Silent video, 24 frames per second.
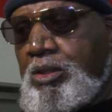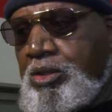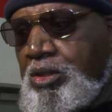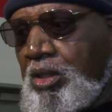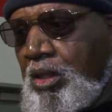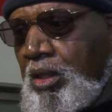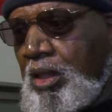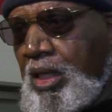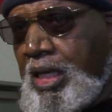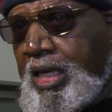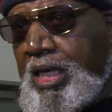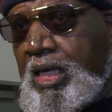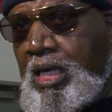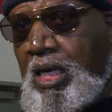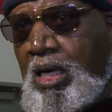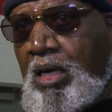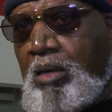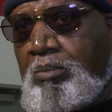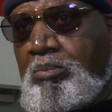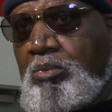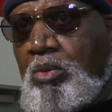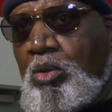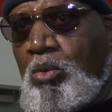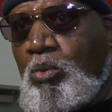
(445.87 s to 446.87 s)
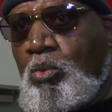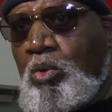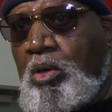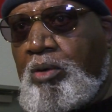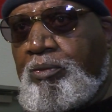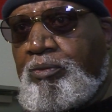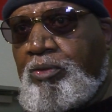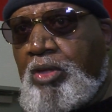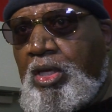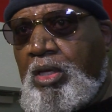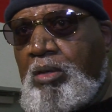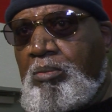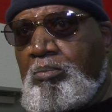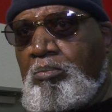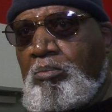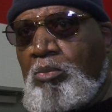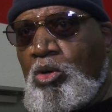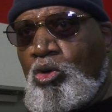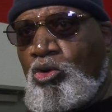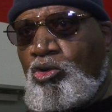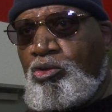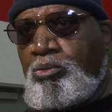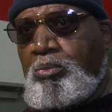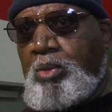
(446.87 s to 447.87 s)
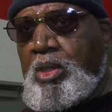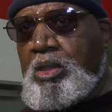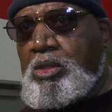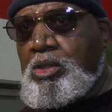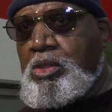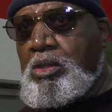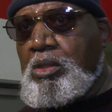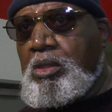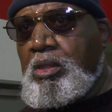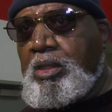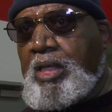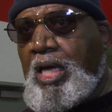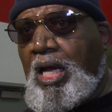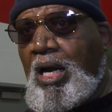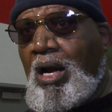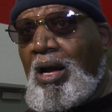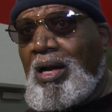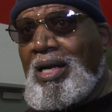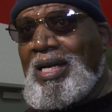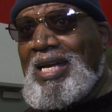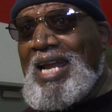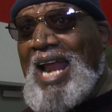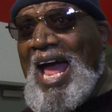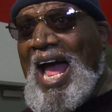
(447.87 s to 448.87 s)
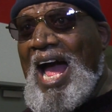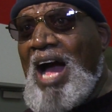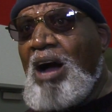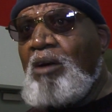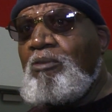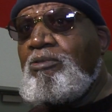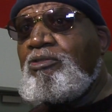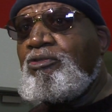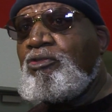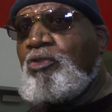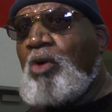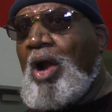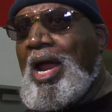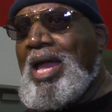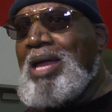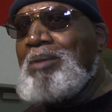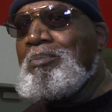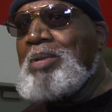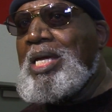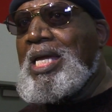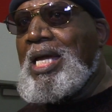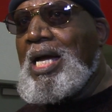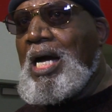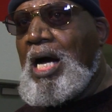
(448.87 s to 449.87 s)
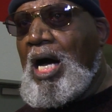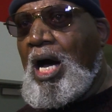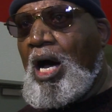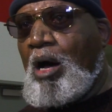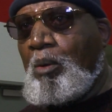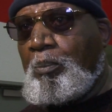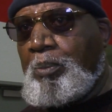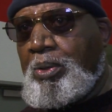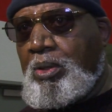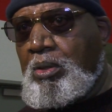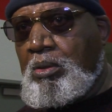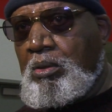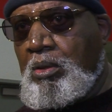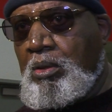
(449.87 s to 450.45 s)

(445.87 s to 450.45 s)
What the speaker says: to link up with the movements that are now framing up